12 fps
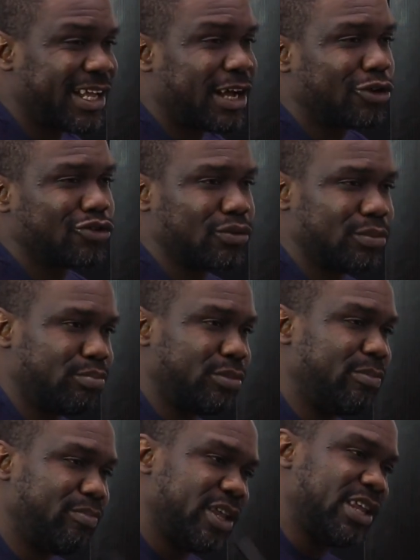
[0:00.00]
how to
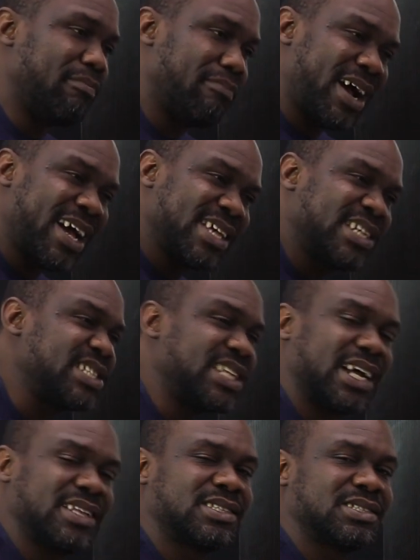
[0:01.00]
minimize
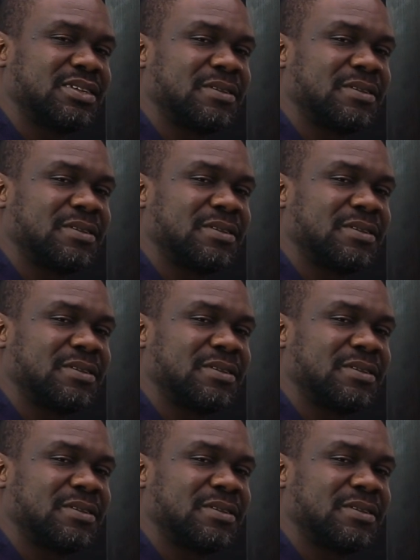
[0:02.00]
that